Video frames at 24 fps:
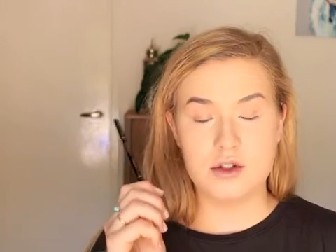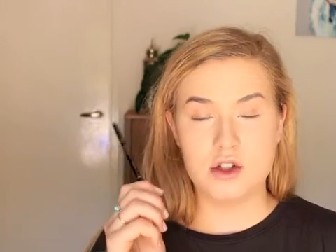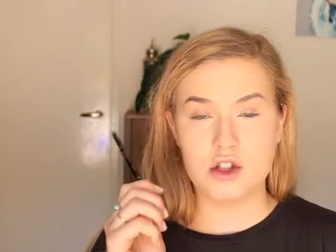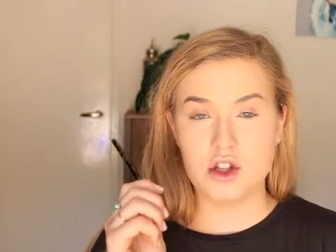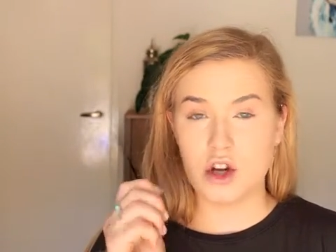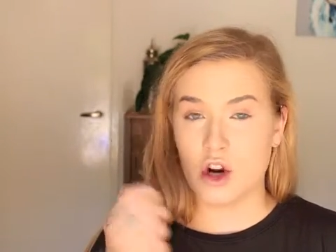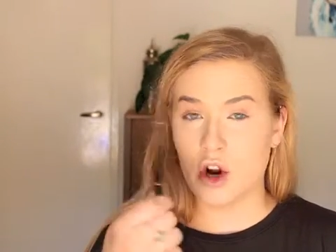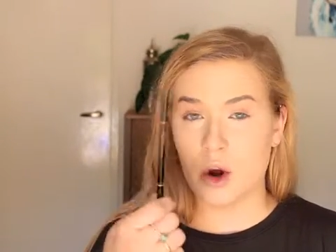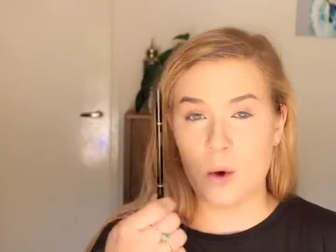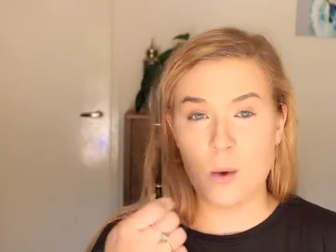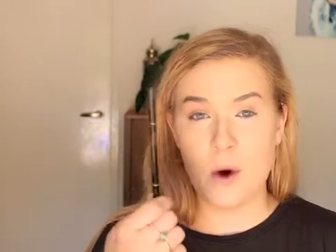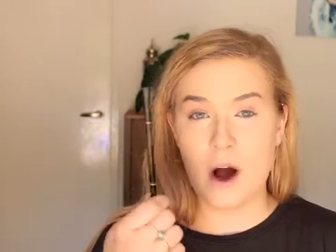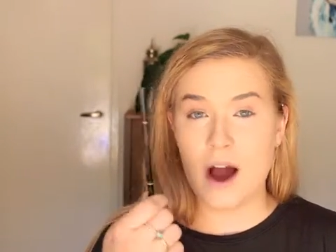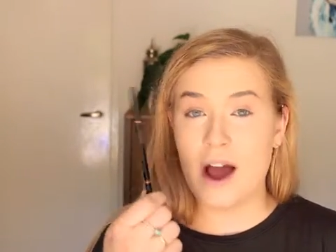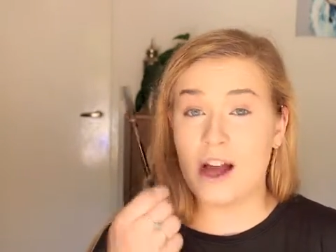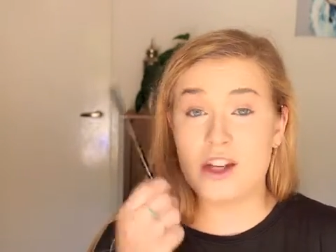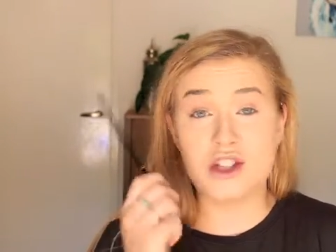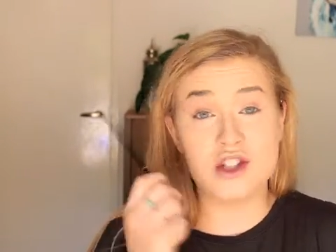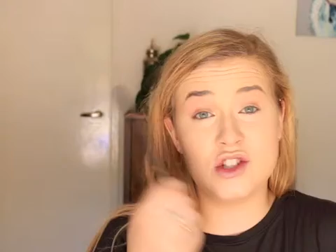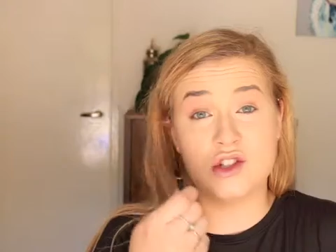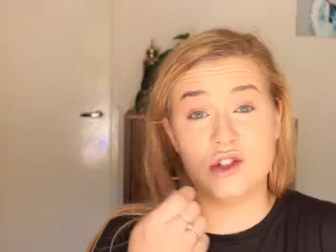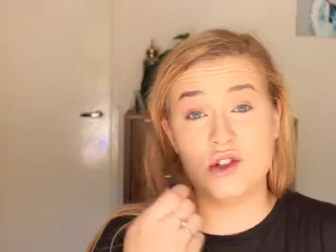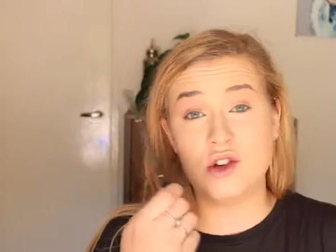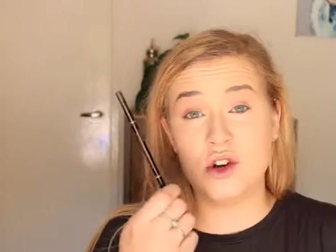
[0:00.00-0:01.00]
Don't know why, I
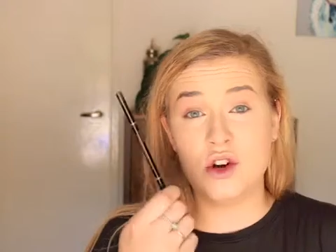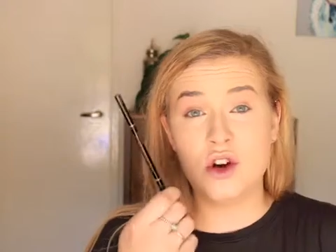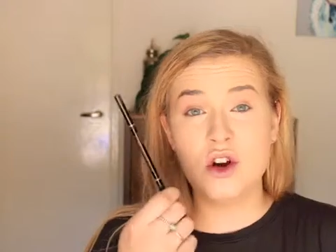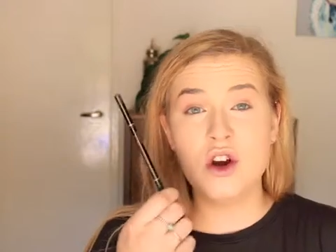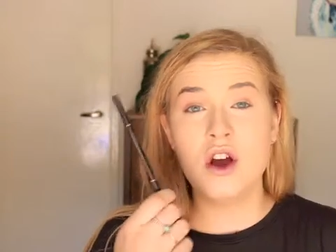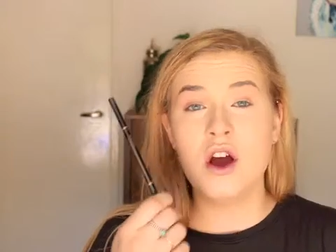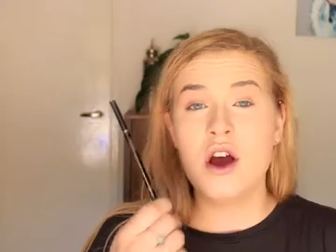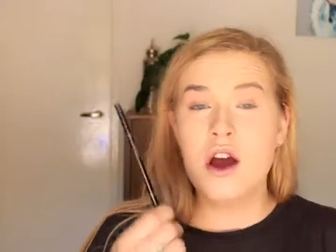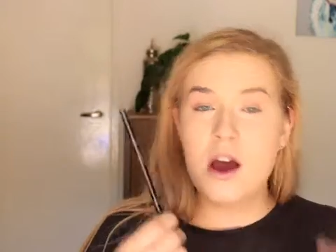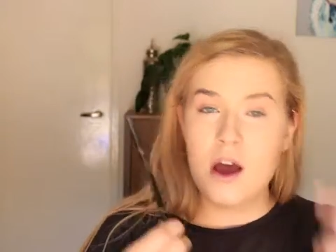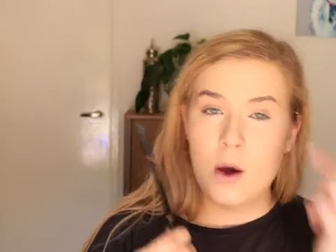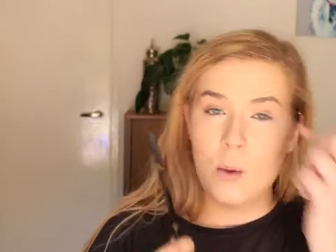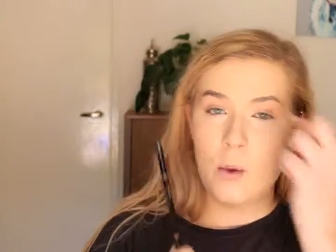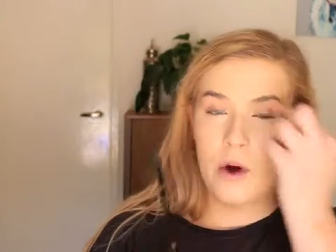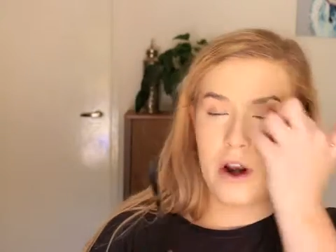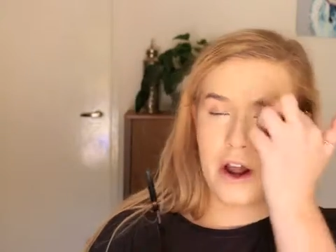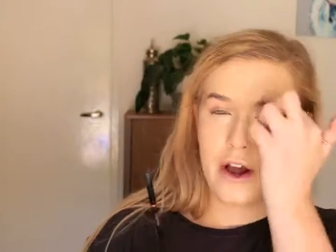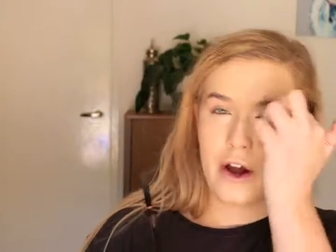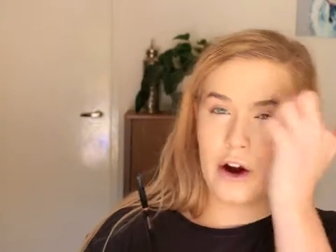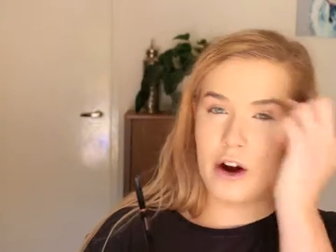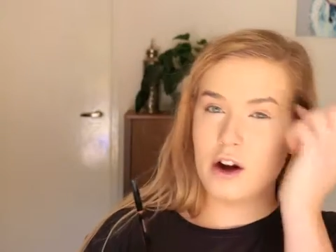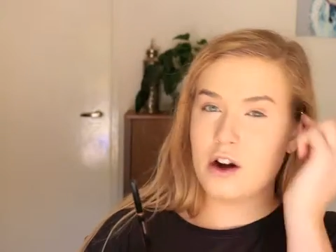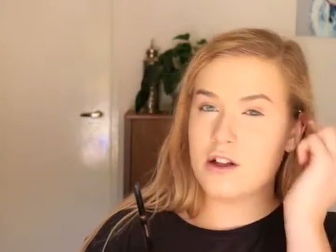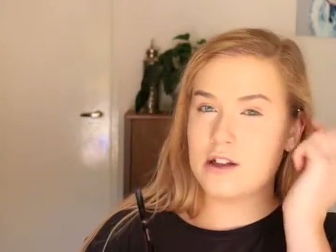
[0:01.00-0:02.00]
just do. When I
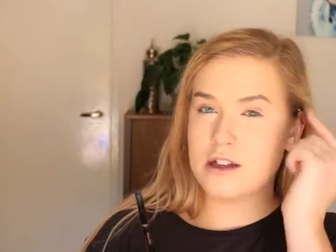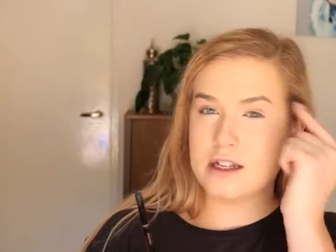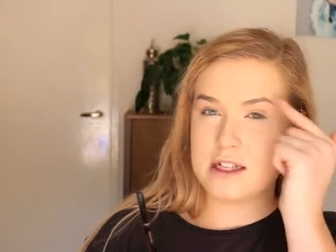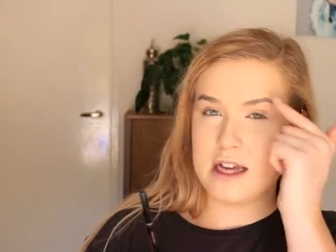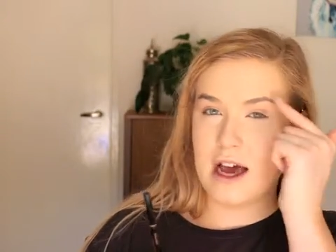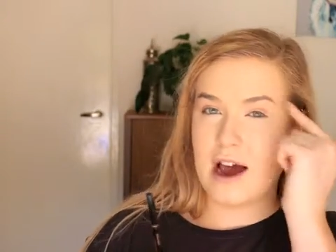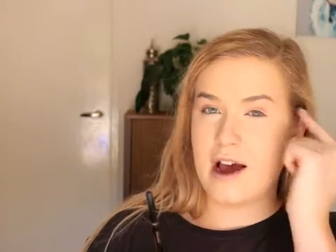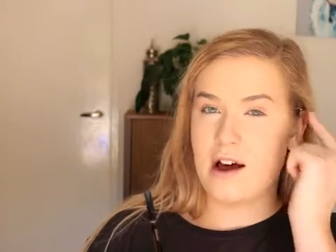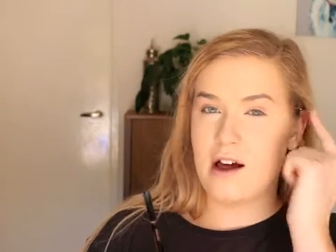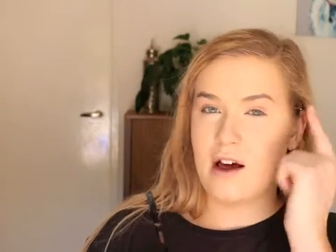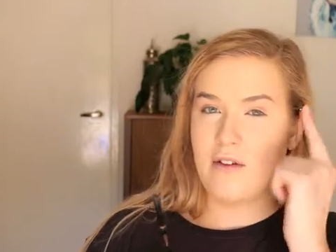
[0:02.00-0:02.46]
go to the tail,